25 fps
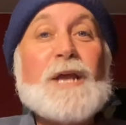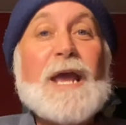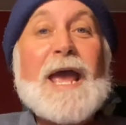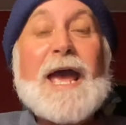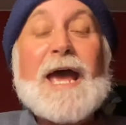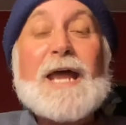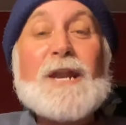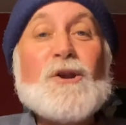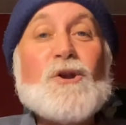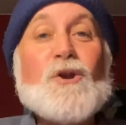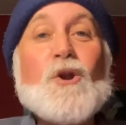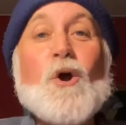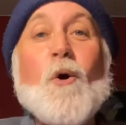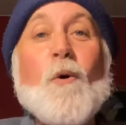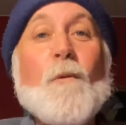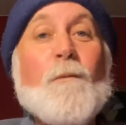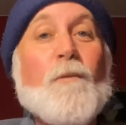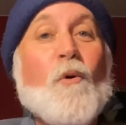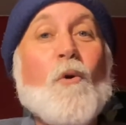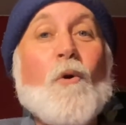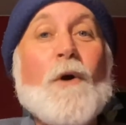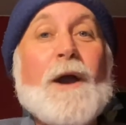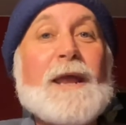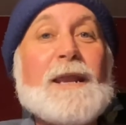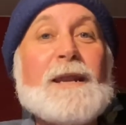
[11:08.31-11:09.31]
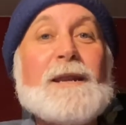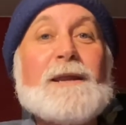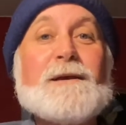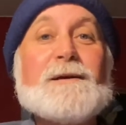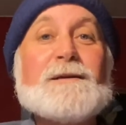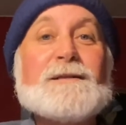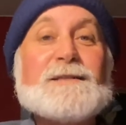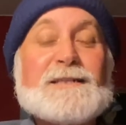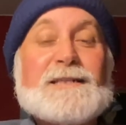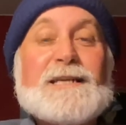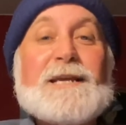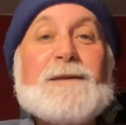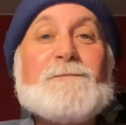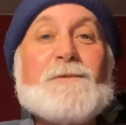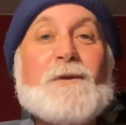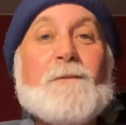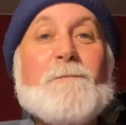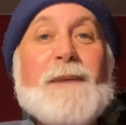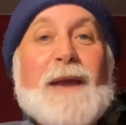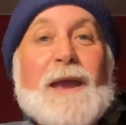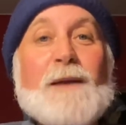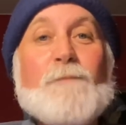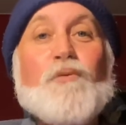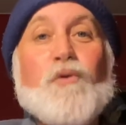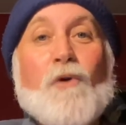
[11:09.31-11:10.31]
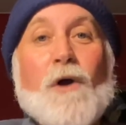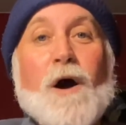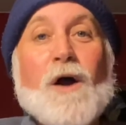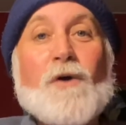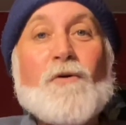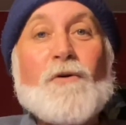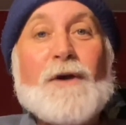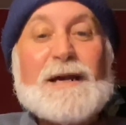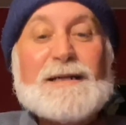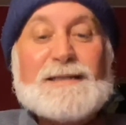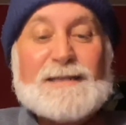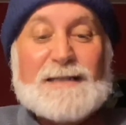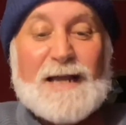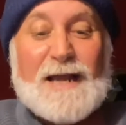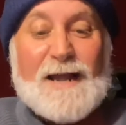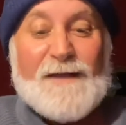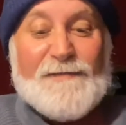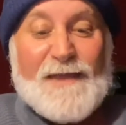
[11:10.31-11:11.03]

at no point seem to make progress.